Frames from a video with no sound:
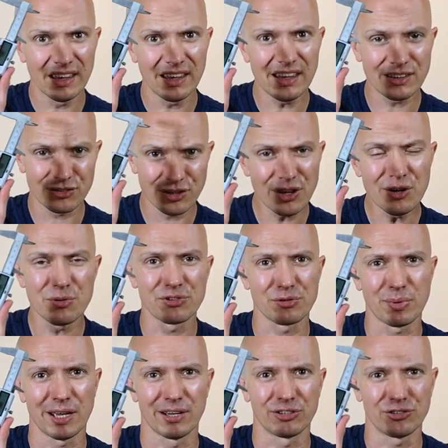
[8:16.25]
it too is
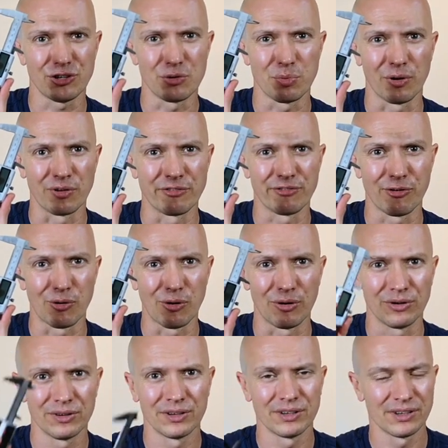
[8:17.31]
about a 2.4.
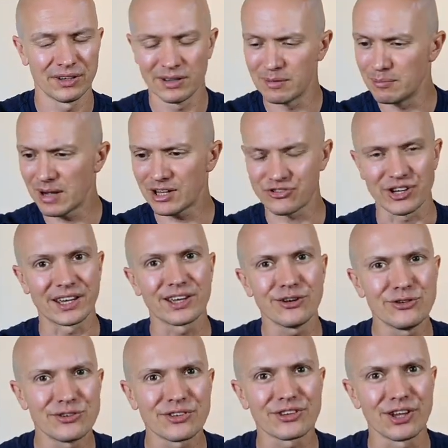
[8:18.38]
Magic,
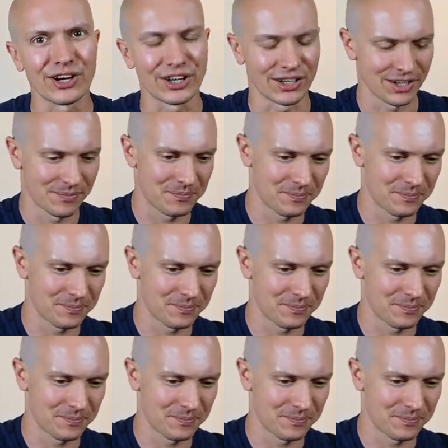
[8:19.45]
who'd have thunk?